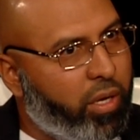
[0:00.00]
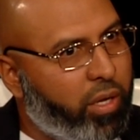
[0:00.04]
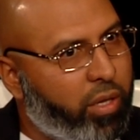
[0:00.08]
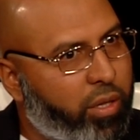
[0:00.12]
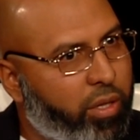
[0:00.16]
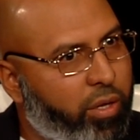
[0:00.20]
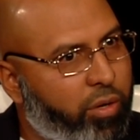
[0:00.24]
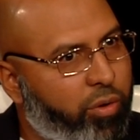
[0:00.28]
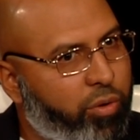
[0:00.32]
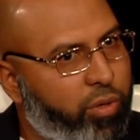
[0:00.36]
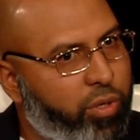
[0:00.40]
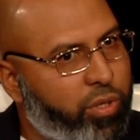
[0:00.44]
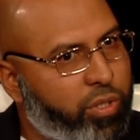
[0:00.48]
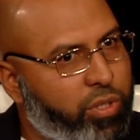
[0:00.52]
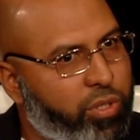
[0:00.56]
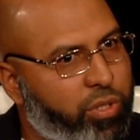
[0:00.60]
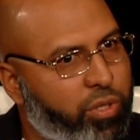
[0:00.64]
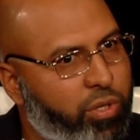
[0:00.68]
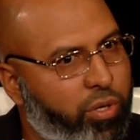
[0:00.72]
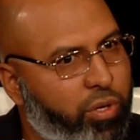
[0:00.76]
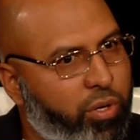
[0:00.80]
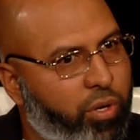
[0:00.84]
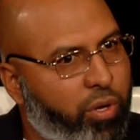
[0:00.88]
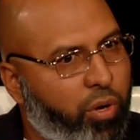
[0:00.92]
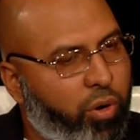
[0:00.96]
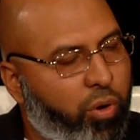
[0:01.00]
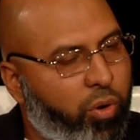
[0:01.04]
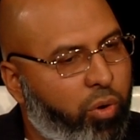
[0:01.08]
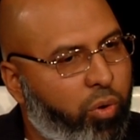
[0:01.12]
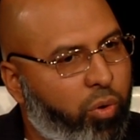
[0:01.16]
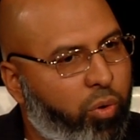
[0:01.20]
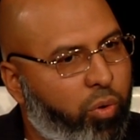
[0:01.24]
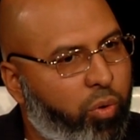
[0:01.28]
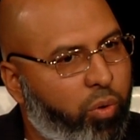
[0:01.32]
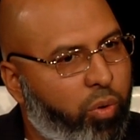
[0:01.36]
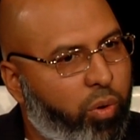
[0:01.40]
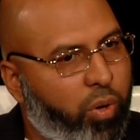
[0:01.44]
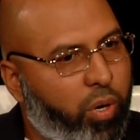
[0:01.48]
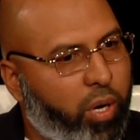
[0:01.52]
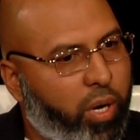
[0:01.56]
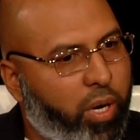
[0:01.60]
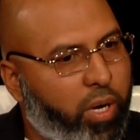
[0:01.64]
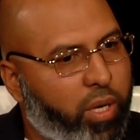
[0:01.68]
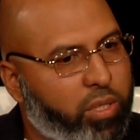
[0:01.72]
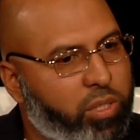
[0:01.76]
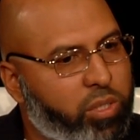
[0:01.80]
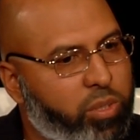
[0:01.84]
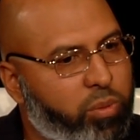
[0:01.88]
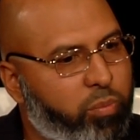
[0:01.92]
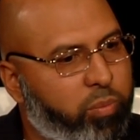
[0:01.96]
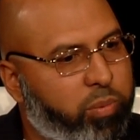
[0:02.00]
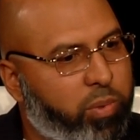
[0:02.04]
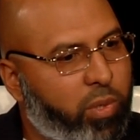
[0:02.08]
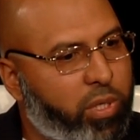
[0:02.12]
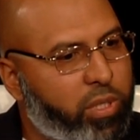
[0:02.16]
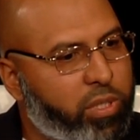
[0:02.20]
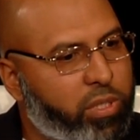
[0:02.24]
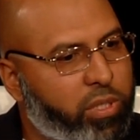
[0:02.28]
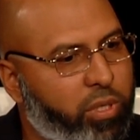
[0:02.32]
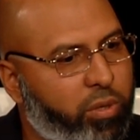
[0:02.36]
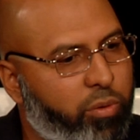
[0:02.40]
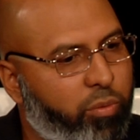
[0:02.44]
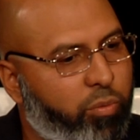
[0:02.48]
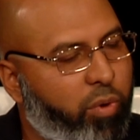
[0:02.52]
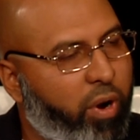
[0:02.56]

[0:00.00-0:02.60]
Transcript: There is no explicit